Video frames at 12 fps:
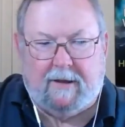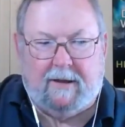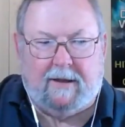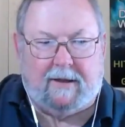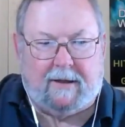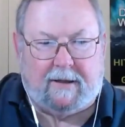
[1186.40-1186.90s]

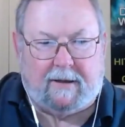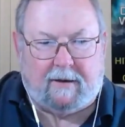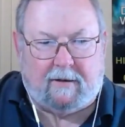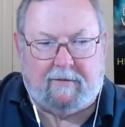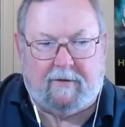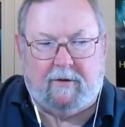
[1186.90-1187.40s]
uh,
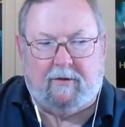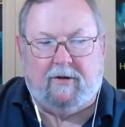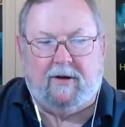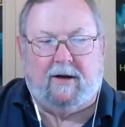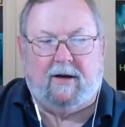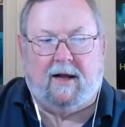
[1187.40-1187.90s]
or if you're
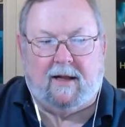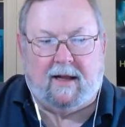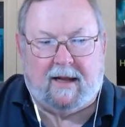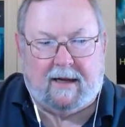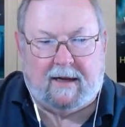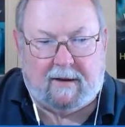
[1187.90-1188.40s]
using an
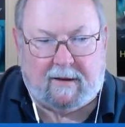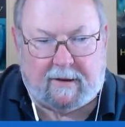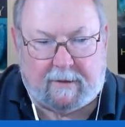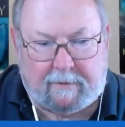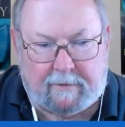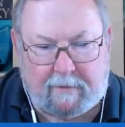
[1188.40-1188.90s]
online
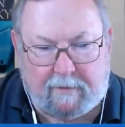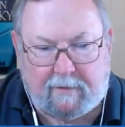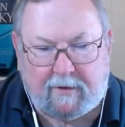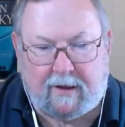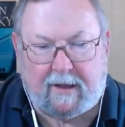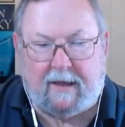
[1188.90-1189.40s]
um,
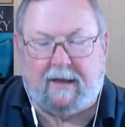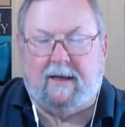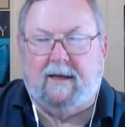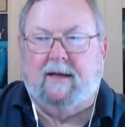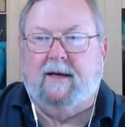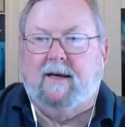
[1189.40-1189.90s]
thing and
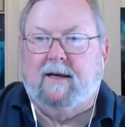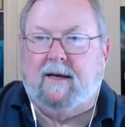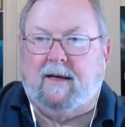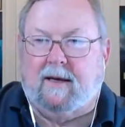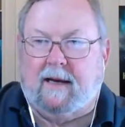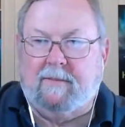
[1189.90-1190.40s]

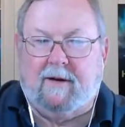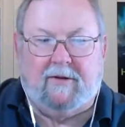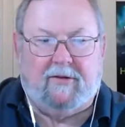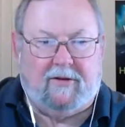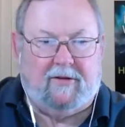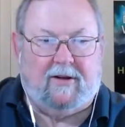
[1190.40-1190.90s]
uh, I'm going to
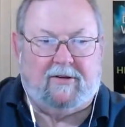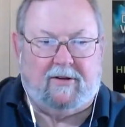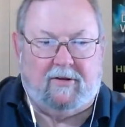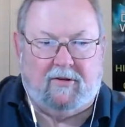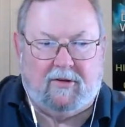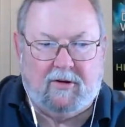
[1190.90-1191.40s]
suggest
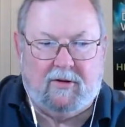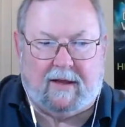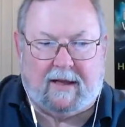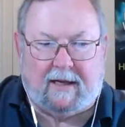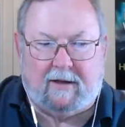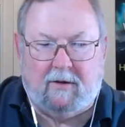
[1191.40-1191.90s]
that you do
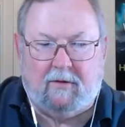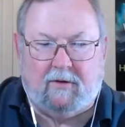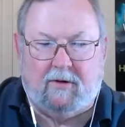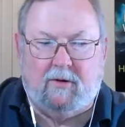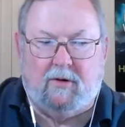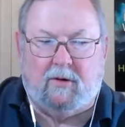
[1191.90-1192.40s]
that. Use
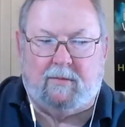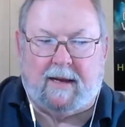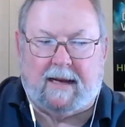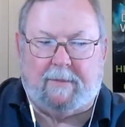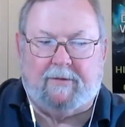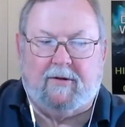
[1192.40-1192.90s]
Google
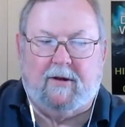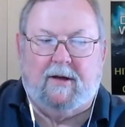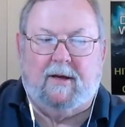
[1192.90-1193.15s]
Maps.